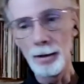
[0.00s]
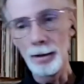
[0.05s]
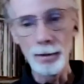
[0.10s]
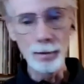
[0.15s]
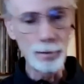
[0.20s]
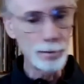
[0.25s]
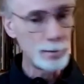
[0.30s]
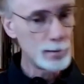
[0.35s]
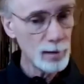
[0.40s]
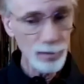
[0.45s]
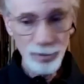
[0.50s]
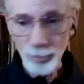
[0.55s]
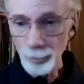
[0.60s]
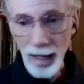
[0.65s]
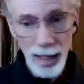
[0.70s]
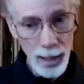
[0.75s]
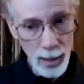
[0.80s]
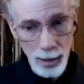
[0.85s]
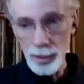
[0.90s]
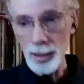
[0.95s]
This
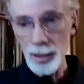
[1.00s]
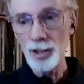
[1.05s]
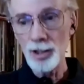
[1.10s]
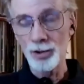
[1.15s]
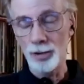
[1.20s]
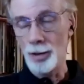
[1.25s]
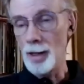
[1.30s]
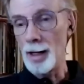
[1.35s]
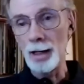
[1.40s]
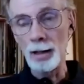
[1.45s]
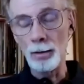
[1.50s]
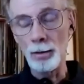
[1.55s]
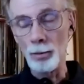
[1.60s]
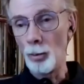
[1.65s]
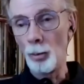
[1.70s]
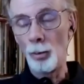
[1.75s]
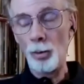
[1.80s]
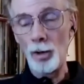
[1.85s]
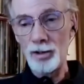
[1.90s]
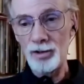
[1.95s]
band, E Train,
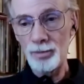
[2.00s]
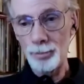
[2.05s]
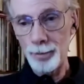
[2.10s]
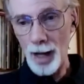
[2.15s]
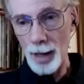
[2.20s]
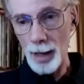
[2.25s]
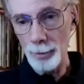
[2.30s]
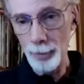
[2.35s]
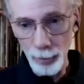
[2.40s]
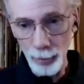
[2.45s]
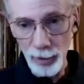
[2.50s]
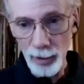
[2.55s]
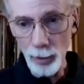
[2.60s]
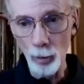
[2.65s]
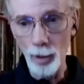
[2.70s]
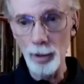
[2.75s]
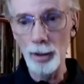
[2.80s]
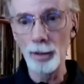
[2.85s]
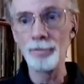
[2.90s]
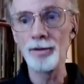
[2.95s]
was probably
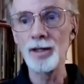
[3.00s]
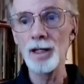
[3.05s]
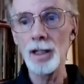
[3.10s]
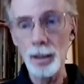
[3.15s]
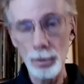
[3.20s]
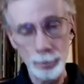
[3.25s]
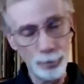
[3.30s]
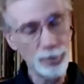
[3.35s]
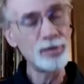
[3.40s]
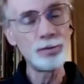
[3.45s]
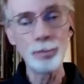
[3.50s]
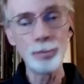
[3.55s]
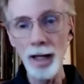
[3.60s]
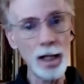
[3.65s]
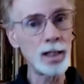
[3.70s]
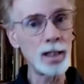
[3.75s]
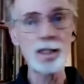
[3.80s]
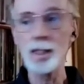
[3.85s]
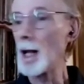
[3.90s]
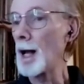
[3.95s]
one of the hippest
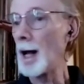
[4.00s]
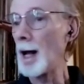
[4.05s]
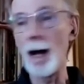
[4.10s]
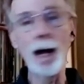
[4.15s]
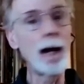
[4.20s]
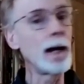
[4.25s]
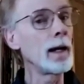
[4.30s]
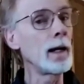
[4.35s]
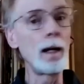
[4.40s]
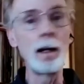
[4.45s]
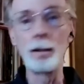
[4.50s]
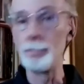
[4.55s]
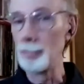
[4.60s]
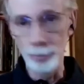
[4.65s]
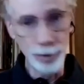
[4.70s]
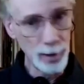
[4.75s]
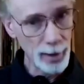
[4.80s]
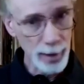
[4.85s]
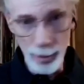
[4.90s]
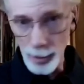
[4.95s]
bands I
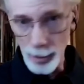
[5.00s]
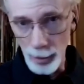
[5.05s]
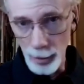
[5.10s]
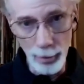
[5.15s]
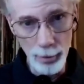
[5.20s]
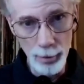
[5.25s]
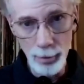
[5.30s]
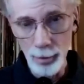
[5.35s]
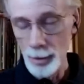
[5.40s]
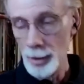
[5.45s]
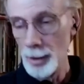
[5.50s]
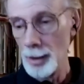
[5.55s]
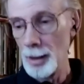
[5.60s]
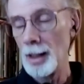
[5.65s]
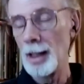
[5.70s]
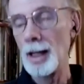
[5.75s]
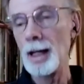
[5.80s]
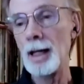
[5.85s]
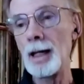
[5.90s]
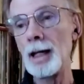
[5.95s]
ever played in.
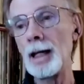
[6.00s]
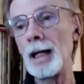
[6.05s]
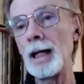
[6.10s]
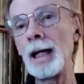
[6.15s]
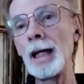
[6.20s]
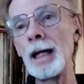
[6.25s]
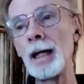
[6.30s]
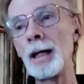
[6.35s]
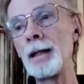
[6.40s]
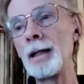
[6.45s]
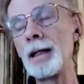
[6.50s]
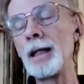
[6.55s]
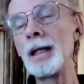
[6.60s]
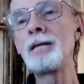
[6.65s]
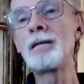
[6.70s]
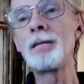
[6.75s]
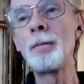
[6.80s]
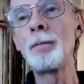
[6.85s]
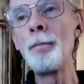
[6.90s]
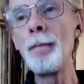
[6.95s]
And
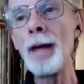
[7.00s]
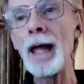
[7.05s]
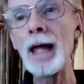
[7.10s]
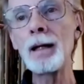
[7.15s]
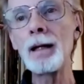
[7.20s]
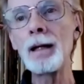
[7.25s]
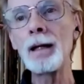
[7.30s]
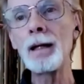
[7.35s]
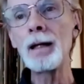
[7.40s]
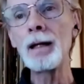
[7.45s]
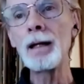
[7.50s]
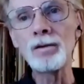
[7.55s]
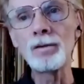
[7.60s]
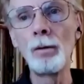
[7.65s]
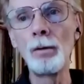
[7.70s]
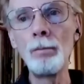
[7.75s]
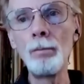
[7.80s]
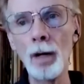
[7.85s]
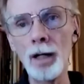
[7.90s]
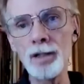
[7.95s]
it demanded
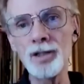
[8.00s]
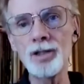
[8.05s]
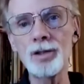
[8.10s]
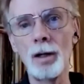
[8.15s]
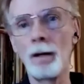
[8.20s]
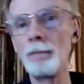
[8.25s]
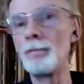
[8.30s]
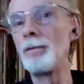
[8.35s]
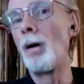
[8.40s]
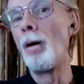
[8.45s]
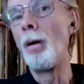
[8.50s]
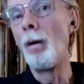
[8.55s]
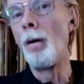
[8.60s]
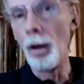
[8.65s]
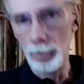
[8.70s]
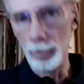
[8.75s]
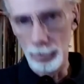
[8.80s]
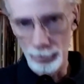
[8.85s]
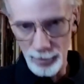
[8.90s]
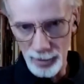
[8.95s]
so much of
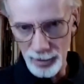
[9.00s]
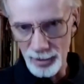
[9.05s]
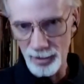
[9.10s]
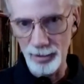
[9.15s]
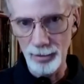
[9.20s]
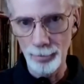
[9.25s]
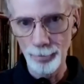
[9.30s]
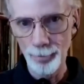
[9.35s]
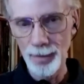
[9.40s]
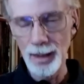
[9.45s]
all of us.